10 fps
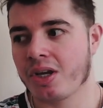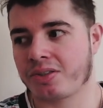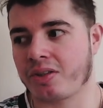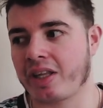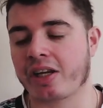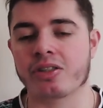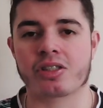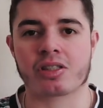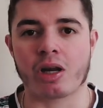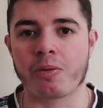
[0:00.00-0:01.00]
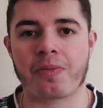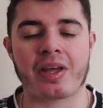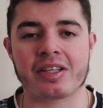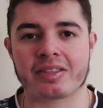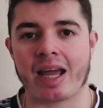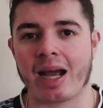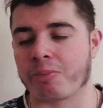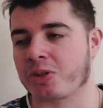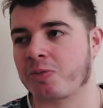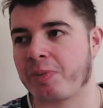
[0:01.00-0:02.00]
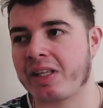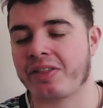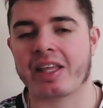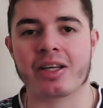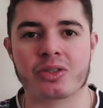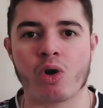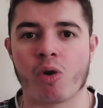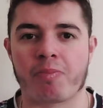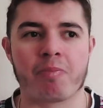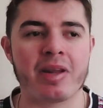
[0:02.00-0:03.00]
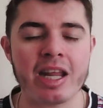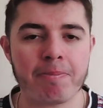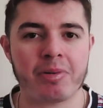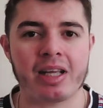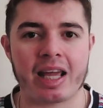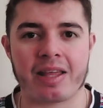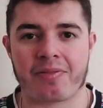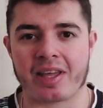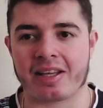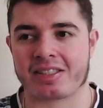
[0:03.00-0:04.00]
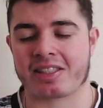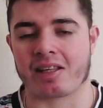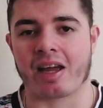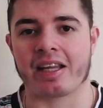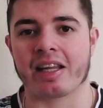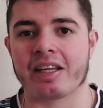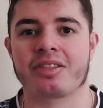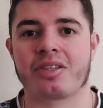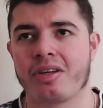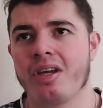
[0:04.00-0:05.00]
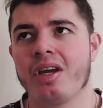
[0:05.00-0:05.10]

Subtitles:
So they can slow things down, speed things up, manipulate things slightly to